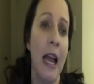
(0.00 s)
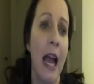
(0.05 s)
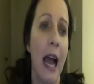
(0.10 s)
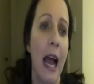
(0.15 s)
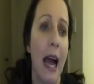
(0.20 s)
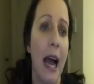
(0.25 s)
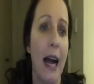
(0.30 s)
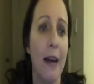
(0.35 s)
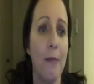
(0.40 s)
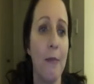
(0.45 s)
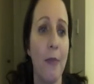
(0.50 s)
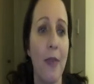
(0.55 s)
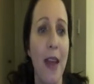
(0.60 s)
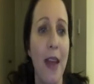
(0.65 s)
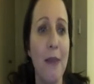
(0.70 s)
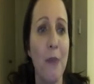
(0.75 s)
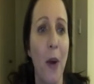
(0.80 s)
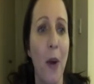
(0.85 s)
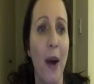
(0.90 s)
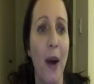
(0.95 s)
Then
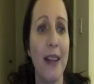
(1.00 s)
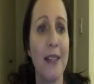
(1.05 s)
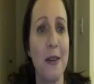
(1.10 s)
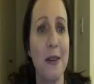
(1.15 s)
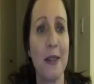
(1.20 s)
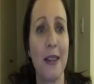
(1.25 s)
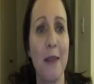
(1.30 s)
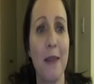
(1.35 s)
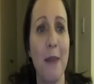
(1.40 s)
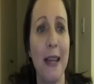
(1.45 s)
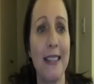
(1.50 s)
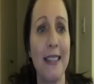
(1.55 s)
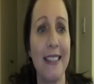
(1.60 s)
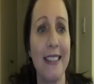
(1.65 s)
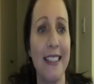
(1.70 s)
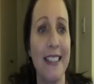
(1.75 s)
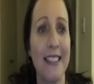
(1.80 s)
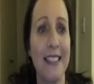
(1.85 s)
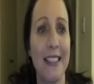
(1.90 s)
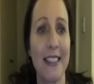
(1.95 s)
what I do is I
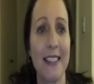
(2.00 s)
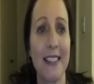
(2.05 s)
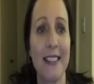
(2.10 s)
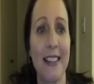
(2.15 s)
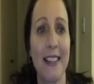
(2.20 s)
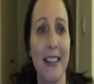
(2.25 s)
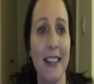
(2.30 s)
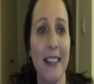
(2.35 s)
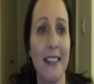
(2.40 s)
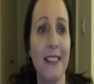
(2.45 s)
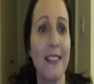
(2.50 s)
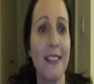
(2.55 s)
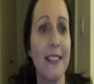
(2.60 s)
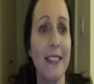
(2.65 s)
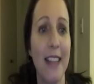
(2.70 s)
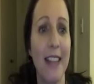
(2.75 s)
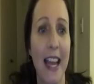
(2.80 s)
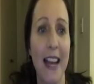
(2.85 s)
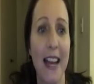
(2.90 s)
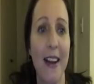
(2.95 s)
basically just
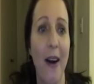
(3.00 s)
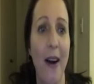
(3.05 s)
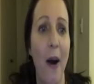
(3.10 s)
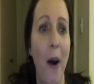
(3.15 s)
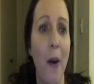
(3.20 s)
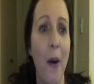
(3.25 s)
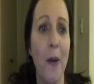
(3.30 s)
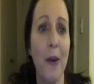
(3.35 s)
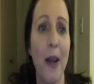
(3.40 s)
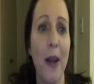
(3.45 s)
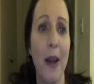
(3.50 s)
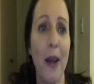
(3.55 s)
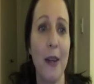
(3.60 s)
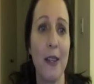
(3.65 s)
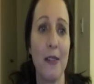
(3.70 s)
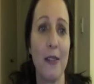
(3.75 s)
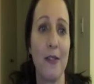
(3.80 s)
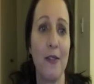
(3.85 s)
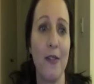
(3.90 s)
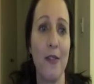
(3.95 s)
stick a whole load
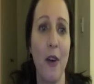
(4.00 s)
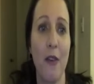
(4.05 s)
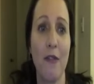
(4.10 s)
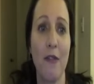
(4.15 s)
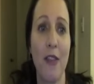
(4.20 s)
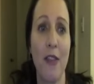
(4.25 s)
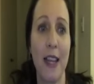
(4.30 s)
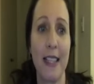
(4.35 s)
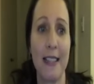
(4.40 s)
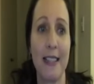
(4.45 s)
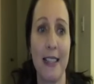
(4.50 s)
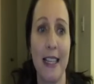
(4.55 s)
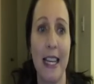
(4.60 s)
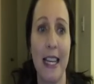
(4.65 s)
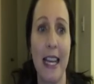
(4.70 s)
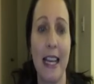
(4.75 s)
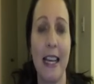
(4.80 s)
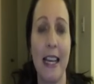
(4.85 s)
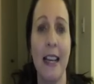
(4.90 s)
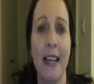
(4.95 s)
of things in
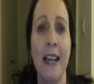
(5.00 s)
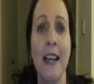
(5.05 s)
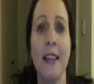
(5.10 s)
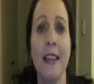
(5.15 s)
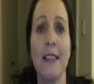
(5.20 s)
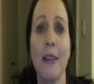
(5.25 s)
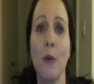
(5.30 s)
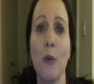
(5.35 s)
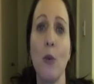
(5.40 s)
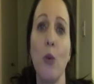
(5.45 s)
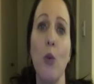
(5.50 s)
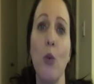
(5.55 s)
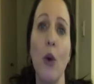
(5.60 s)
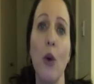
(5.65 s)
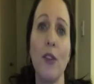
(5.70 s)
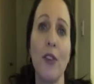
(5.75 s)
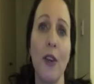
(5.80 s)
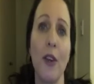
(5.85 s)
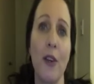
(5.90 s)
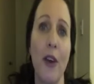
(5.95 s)
here. So
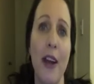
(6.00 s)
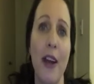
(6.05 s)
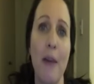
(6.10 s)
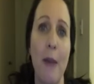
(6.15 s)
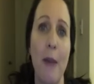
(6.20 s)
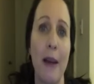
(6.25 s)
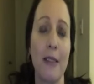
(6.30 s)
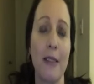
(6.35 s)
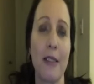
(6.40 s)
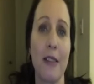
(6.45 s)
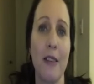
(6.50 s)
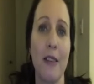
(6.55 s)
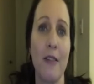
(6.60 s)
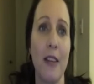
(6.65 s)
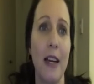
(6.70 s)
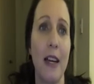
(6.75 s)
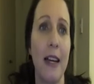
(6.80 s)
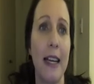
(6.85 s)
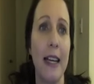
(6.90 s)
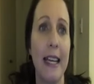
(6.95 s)
what's so great about
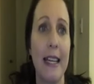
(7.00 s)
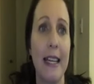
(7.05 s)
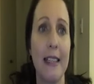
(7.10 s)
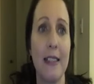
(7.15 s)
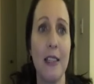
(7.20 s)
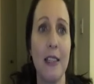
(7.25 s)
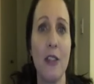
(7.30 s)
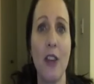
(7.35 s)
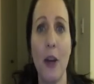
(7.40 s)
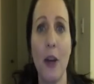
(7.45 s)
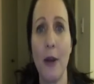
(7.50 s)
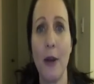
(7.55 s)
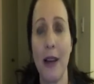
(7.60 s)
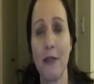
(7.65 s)
Scrivener is you don't have